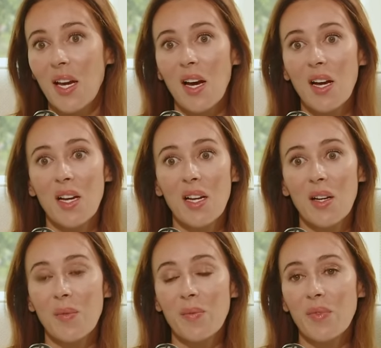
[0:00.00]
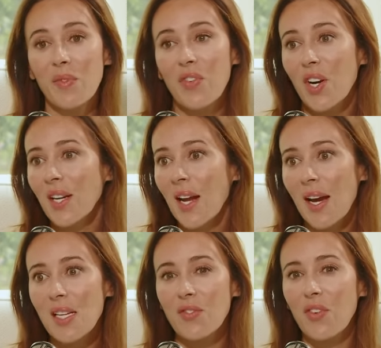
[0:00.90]
very
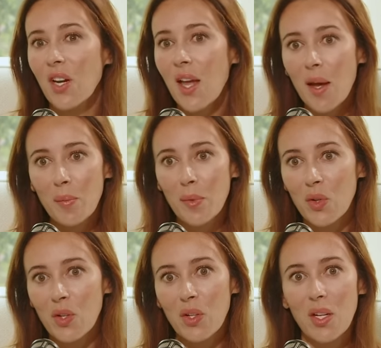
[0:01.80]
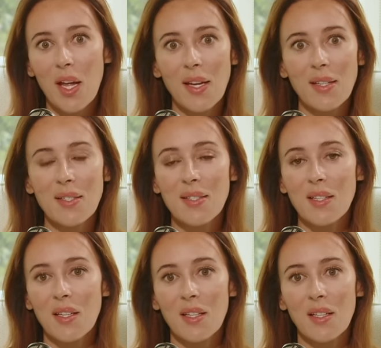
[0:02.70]
nice, very humble, and
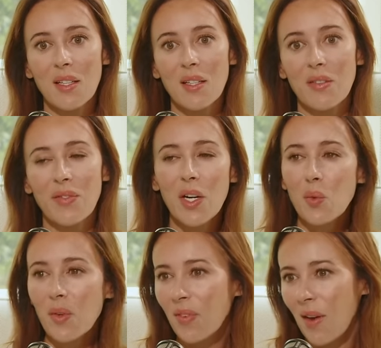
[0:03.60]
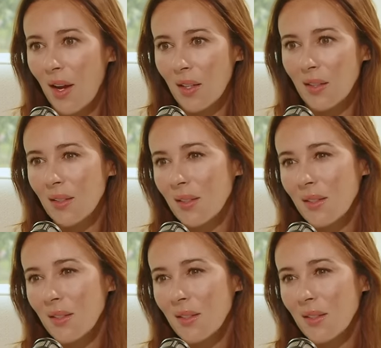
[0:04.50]
very refined.